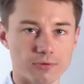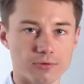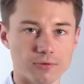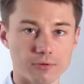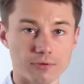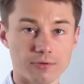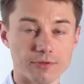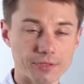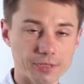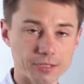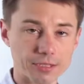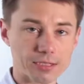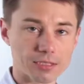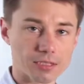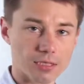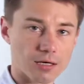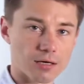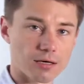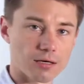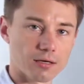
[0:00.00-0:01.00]
these
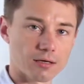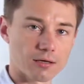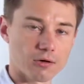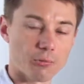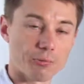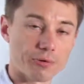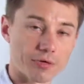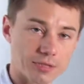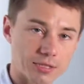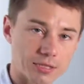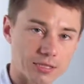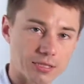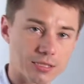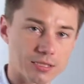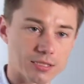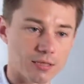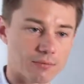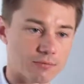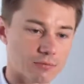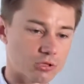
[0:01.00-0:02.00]
operating
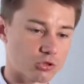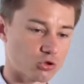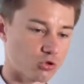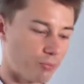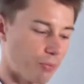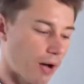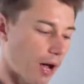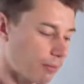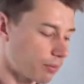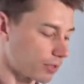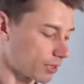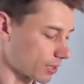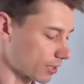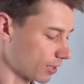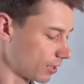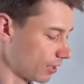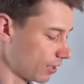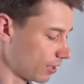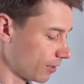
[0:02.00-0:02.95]
systems to public.